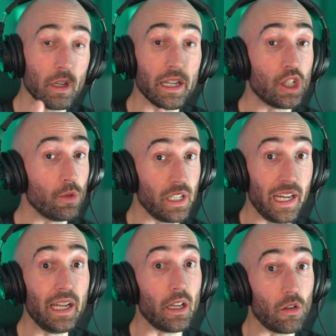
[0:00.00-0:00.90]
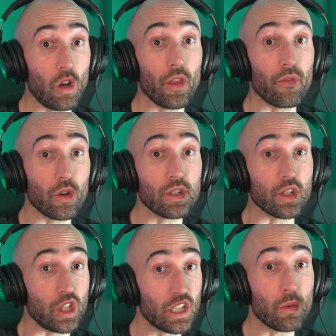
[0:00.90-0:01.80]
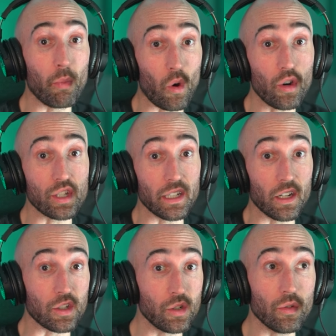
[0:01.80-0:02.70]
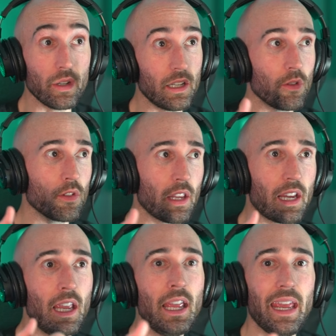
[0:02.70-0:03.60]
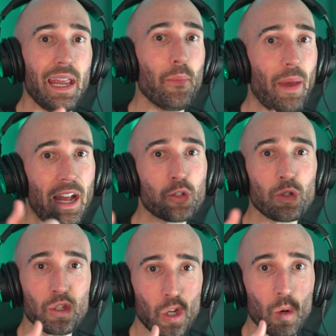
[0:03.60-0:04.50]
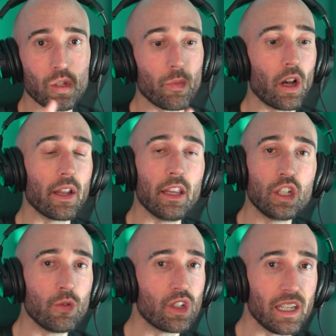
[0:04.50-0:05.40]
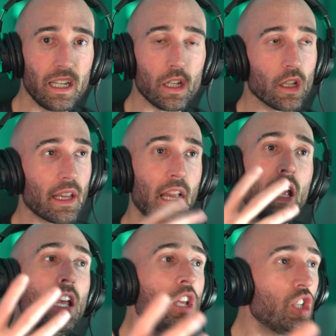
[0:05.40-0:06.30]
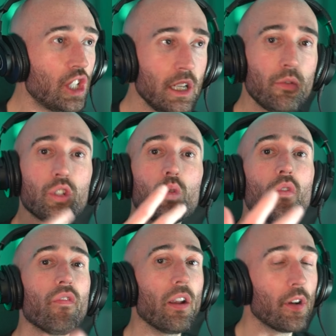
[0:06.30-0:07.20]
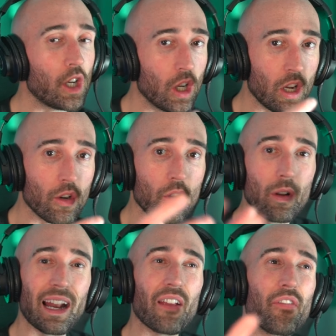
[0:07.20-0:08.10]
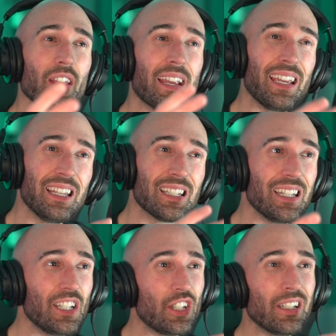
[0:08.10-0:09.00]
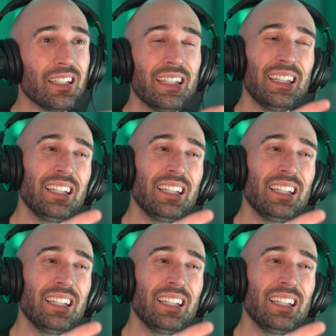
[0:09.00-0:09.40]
eating on the verses. She had some bars in there too, and it matched what the song was about, and then she was singing good. Like, she was doing very good on her own, and I feel like his addition,